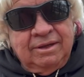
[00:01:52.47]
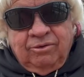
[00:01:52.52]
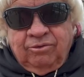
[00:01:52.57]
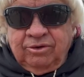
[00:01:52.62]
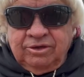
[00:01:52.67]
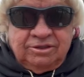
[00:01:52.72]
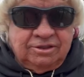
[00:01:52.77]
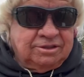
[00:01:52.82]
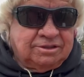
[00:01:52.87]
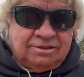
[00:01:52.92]

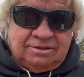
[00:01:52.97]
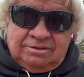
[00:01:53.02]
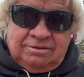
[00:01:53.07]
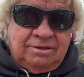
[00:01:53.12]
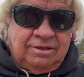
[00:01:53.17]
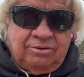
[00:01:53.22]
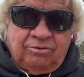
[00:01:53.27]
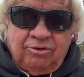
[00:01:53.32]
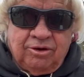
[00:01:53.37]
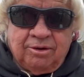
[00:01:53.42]
We just
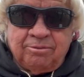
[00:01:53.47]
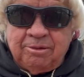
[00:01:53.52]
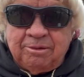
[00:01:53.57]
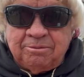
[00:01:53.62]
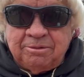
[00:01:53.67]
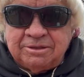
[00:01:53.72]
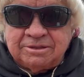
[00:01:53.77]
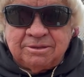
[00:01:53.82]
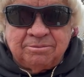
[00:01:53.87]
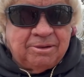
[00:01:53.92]
really been
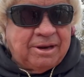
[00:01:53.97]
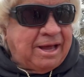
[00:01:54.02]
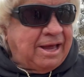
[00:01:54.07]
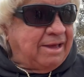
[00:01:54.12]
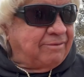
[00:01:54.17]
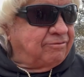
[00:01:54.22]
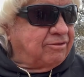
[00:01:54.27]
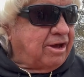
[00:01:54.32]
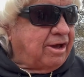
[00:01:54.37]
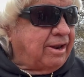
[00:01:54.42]
busy, but I
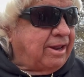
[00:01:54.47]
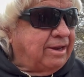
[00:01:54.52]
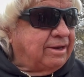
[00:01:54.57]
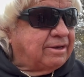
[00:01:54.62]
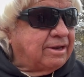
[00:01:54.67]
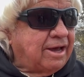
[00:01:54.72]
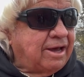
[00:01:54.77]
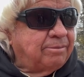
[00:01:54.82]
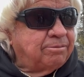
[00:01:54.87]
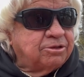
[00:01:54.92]
have not had
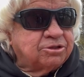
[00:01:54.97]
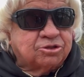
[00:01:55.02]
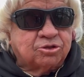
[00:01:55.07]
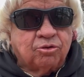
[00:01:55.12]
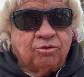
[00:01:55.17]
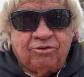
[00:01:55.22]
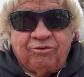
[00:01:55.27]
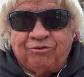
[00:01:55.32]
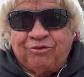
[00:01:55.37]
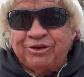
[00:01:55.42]
time to
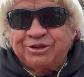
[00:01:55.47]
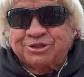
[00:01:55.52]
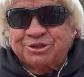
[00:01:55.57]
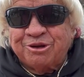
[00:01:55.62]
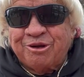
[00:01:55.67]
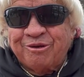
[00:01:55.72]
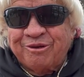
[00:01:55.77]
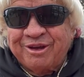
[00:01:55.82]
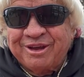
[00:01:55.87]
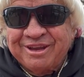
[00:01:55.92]
score, fished
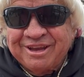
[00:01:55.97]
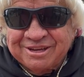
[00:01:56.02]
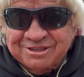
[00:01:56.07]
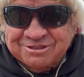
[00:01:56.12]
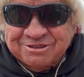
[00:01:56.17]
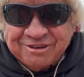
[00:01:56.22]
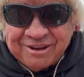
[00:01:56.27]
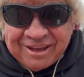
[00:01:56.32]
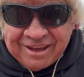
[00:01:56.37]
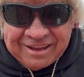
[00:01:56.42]
all day
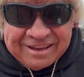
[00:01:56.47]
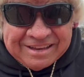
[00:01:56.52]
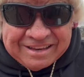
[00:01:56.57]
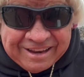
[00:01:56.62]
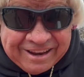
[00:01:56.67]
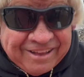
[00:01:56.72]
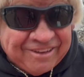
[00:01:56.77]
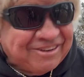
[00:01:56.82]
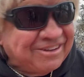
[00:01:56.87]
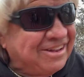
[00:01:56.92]
yesterday.
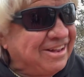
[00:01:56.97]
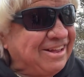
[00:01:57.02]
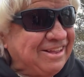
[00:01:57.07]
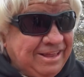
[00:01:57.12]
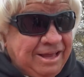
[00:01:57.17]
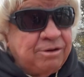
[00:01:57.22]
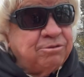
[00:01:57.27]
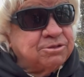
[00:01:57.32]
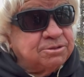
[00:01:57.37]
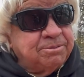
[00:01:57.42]
You know,
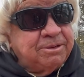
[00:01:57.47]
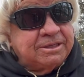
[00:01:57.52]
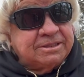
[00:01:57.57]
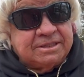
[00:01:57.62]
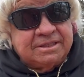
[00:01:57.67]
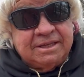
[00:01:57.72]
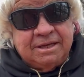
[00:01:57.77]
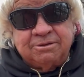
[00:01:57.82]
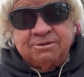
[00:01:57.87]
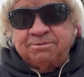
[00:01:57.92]
that was
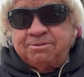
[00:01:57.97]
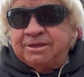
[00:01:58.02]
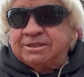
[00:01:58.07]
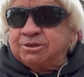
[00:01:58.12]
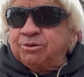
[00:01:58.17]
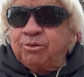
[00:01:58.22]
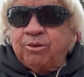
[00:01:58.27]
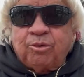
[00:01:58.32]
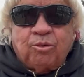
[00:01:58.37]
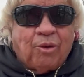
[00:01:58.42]
busy, that was busy.
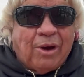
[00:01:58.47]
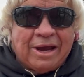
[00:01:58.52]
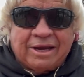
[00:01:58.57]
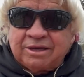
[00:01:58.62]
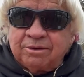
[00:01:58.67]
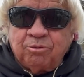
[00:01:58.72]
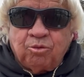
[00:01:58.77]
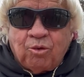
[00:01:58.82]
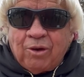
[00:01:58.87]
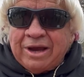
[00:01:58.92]
We whacked
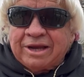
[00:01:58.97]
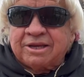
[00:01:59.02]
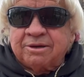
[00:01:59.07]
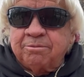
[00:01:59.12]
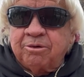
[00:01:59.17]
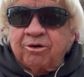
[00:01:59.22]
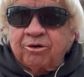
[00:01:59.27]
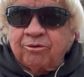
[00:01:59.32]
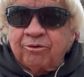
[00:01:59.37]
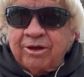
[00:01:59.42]
them, whacked
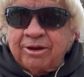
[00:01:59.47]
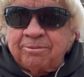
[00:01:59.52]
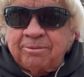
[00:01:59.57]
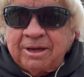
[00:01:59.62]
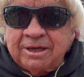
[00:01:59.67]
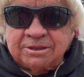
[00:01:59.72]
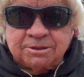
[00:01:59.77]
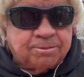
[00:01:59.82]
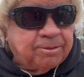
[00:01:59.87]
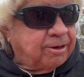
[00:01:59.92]
them on a red
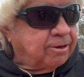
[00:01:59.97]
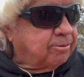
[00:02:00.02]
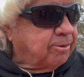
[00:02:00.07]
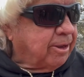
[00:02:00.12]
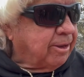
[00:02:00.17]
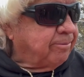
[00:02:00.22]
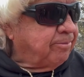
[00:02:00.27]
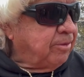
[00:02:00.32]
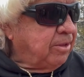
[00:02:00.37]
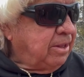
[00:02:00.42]
man
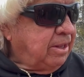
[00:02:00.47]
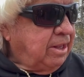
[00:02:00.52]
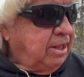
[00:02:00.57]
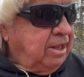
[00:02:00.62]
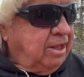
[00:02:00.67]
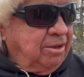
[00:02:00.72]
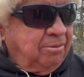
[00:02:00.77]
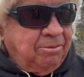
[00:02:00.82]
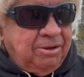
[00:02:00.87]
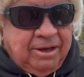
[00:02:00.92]
spinnerbait.
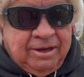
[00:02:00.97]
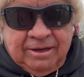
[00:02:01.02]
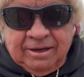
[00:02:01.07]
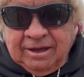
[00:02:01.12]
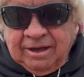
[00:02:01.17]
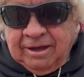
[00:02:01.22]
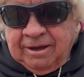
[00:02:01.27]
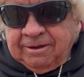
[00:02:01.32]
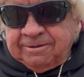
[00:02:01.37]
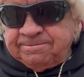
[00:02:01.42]
But
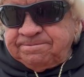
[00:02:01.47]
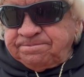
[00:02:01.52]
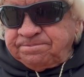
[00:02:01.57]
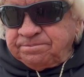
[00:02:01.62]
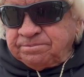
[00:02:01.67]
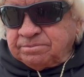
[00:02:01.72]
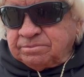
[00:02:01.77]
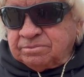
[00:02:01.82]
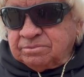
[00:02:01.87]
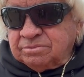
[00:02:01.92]
um,
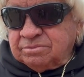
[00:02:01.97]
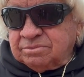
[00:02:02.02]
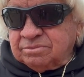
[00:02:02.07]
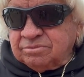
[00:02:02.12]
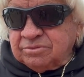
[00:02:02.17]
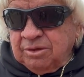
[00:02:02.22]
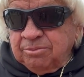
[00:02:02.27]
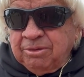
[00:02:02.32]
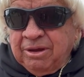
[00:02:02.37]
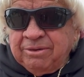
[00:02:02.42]

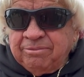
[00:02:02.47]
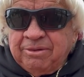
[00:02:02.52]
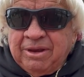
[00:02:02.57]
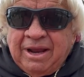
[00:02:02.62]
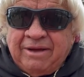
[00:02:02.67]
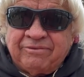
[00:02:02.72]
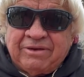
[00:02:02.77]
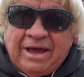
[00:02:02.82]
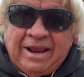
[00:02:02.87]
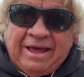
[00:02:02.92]
but but
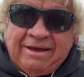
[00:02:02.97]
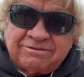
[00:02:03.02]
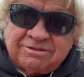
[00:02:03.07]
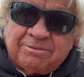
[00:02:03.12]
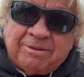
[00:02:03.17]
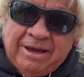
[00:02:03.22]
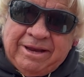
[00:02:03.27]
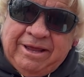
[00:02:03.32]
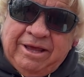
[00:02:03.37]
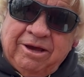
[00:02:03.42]
I've got to have
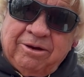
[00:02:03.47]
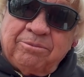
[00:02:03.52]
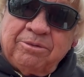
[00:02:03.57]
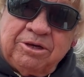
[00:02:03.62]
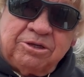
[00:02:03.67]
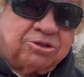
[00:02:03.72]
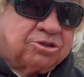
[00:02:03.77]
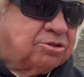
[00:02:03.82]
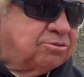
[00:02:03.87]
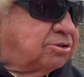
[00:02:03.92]
somebody to help me
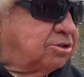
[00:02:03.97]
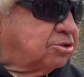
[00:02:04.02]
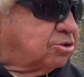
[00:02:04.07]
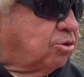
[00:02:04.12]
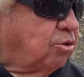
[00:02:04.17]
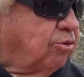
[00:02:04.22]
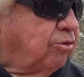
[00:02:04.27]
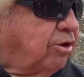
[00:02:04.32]
to, to score